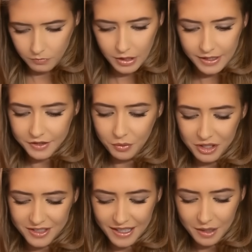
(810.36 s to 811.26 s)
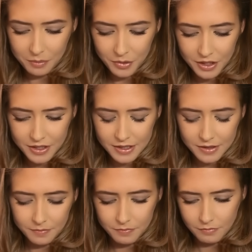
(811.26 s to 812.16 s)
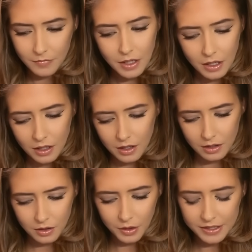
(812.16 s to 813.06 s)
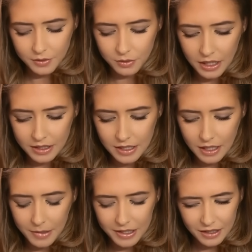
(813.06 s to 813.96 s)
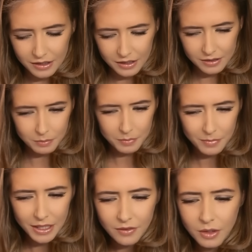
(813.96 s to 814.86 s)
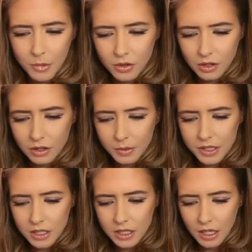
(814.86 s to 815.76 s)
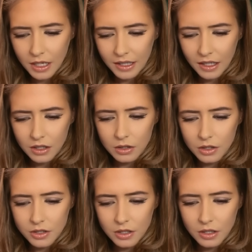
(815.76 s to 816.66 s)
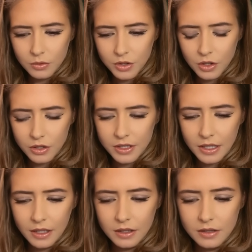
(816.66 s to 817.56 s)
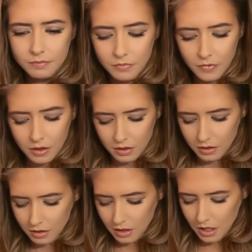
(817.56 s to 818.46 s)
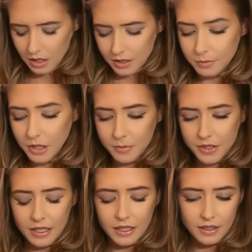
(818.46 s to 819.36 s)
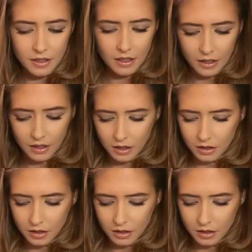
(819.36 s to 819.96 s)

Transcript: Ace of Wands, the Empress. Okay, so that, I think that might have come out earlier, was it? That card, those cards can sometimes indicate, like,